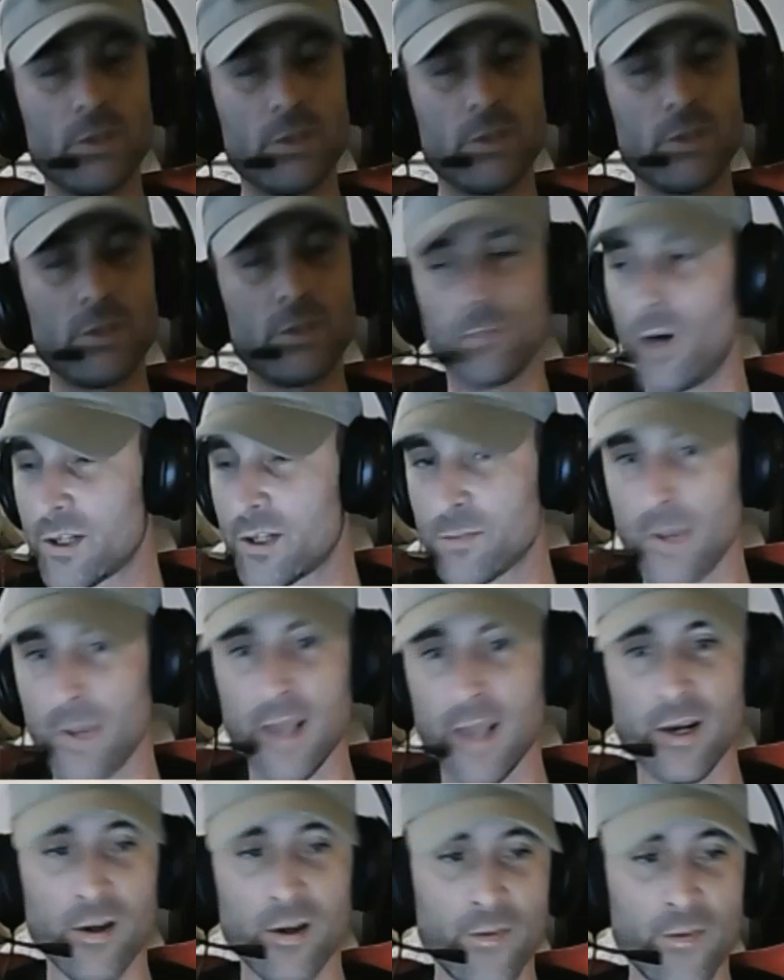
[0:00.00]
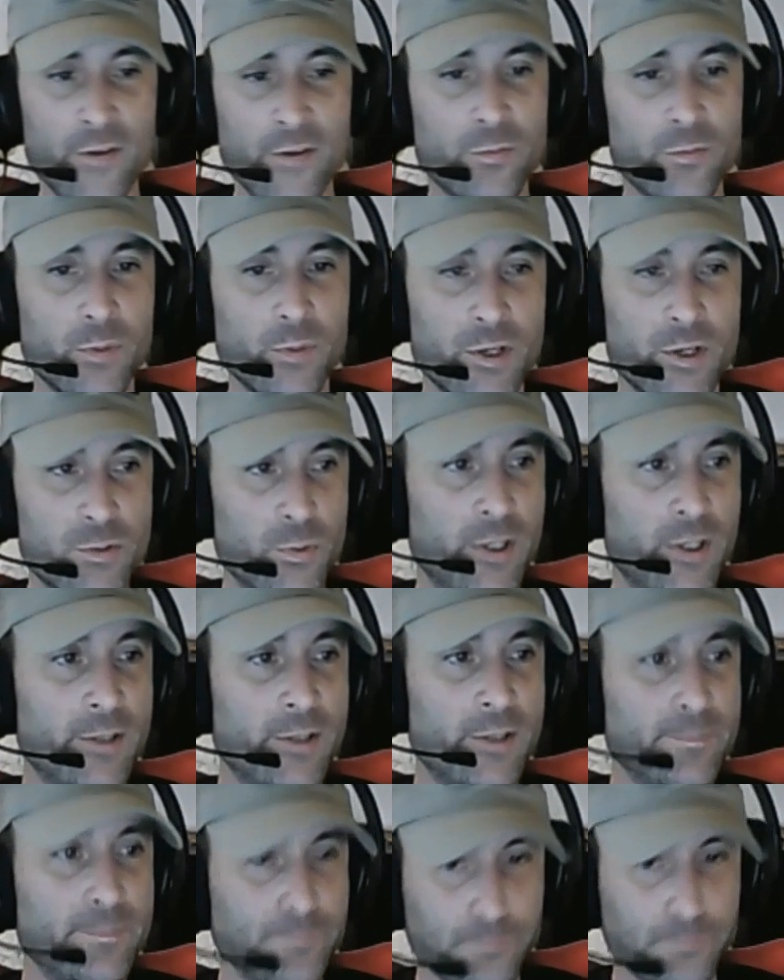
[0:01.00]
put weapons mod expanded on this
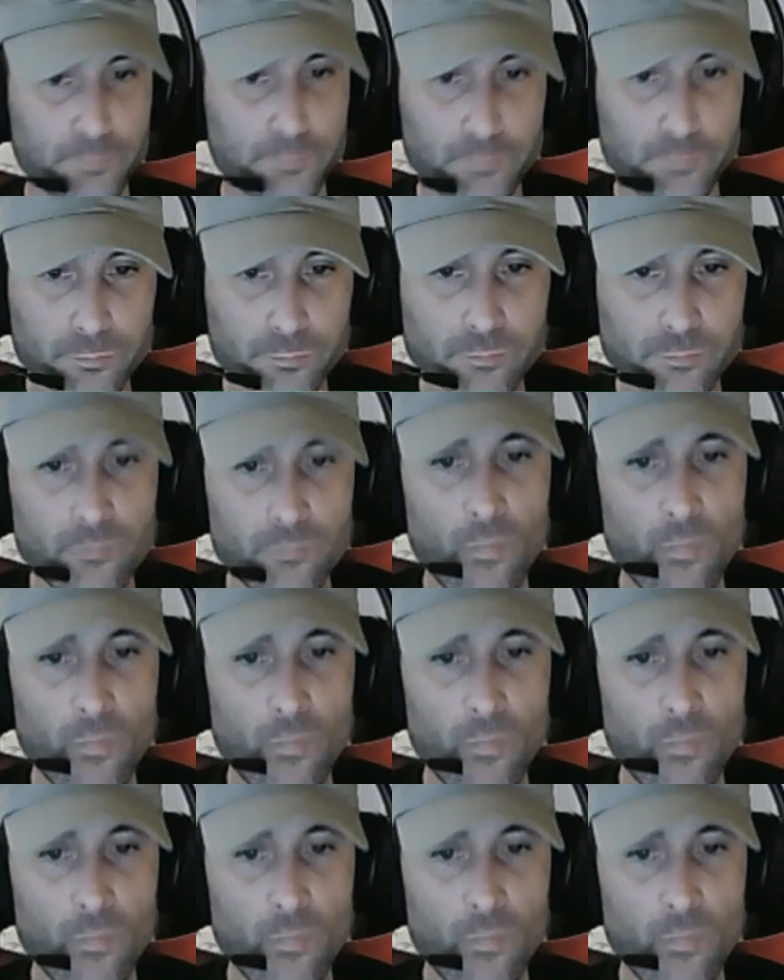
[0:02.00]
one as well.